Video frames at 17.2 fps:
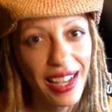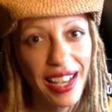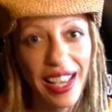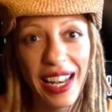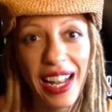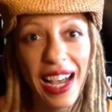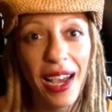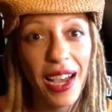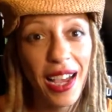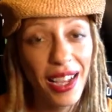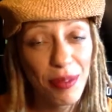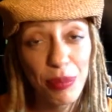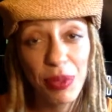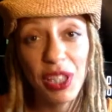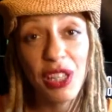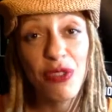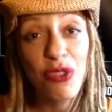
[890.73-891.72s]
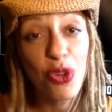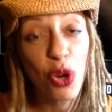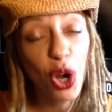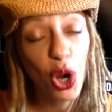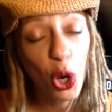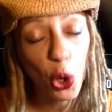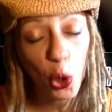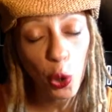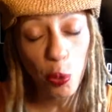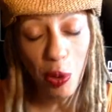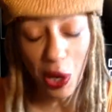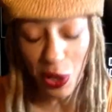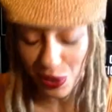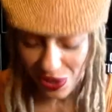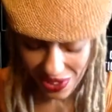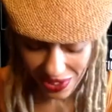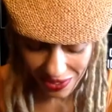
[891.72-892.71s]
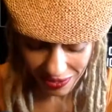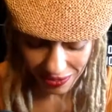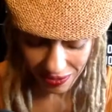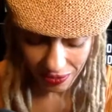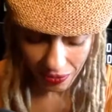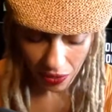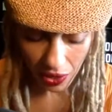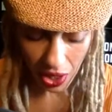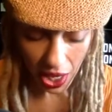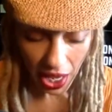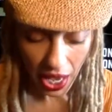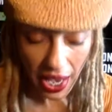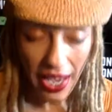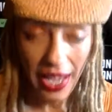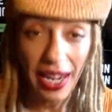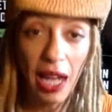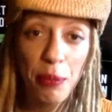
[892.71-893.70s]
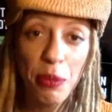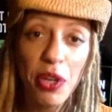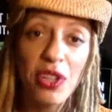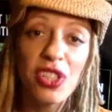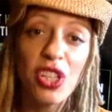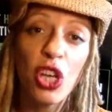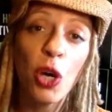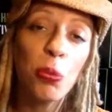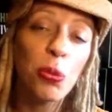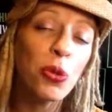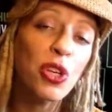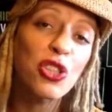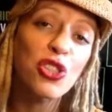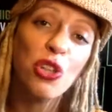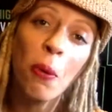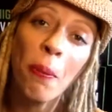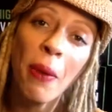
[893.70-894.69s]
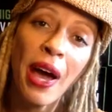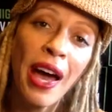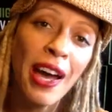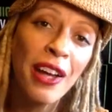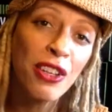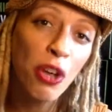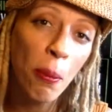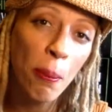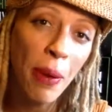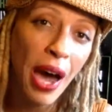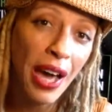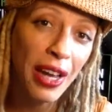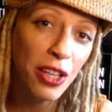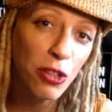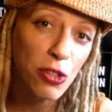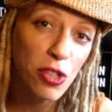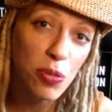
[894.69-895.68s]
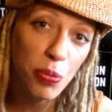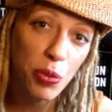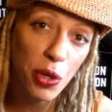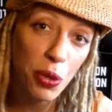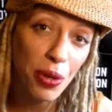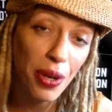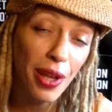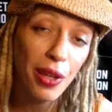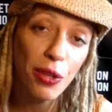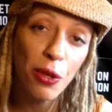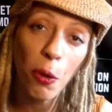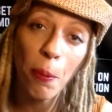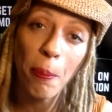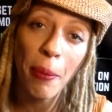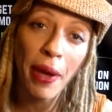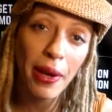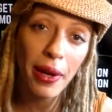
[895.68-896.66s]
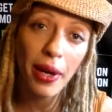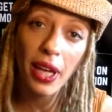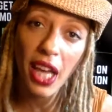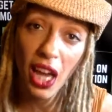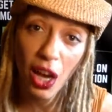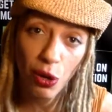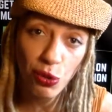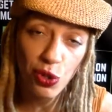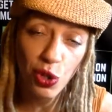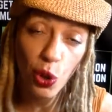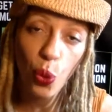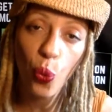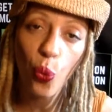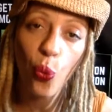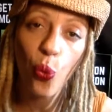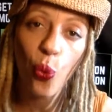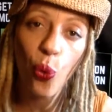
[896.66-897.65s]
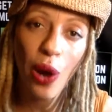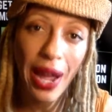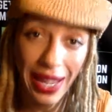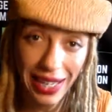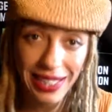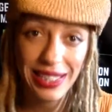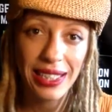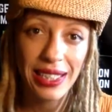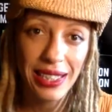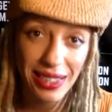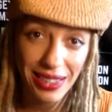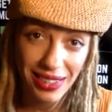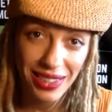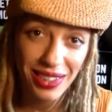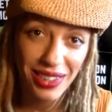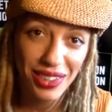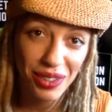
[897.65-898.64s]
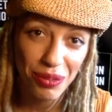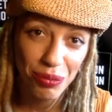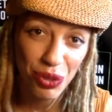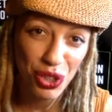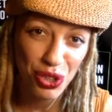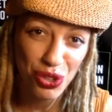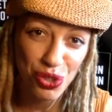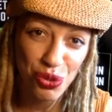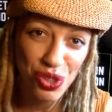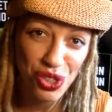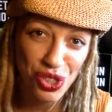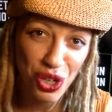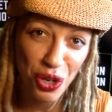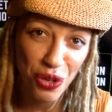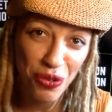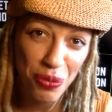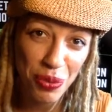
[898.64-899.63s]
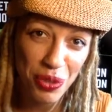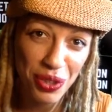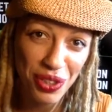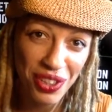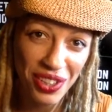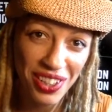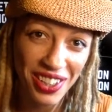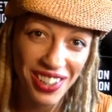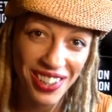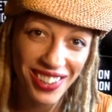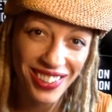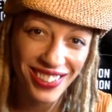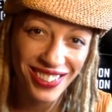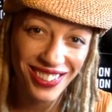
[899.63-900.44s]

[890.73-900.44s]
And I believe you're a whole person. And I'm here to help you get your mind, your body, your spirit, and your bank account right. Because you deserve it, billionaire.